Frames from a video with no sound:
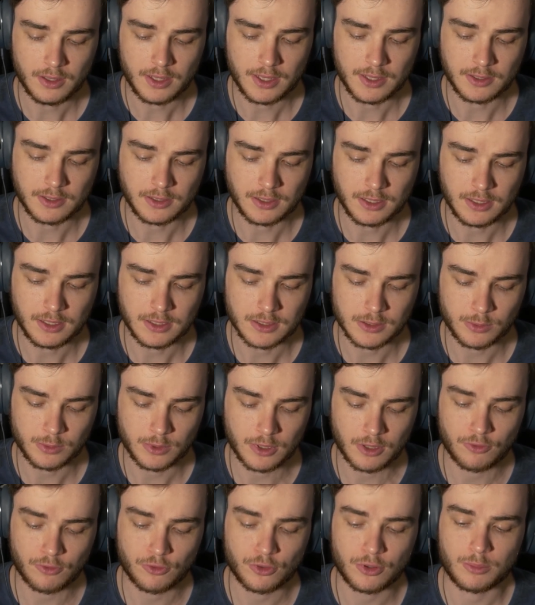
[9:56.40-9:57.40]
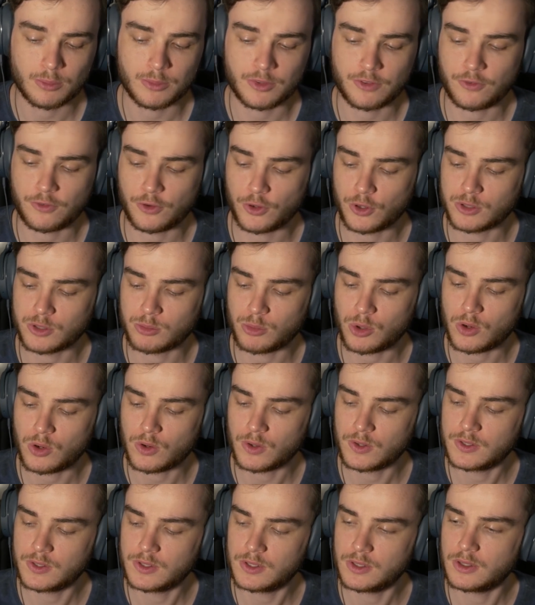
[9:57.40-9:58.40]
And the last one from the first
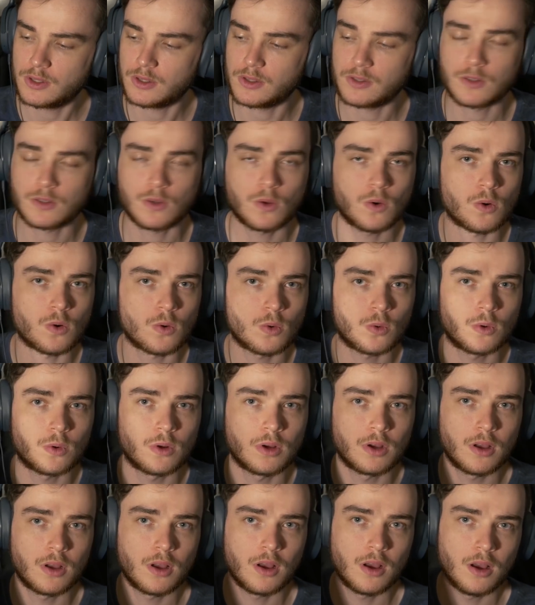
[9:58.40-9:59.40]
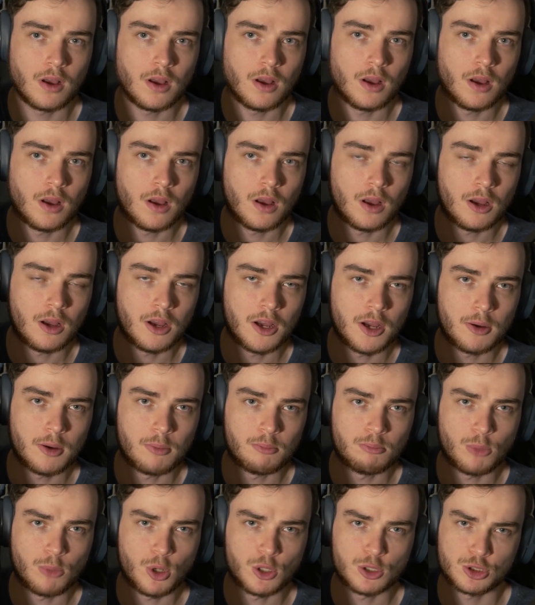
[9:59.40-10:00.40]
box is called
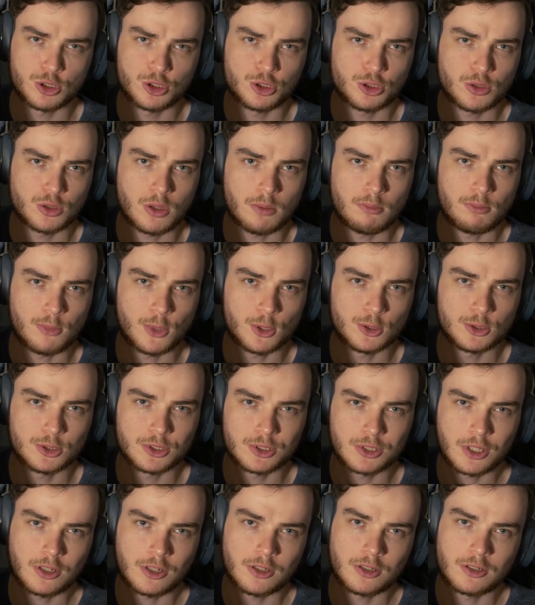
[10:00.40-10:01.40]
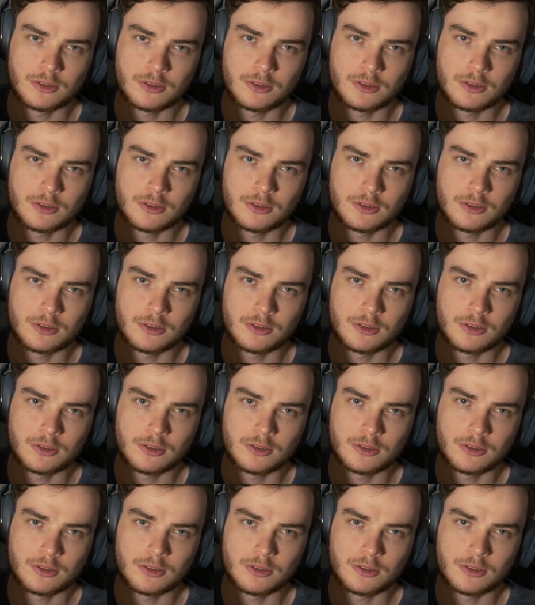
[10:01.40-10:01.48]
Boss Monster.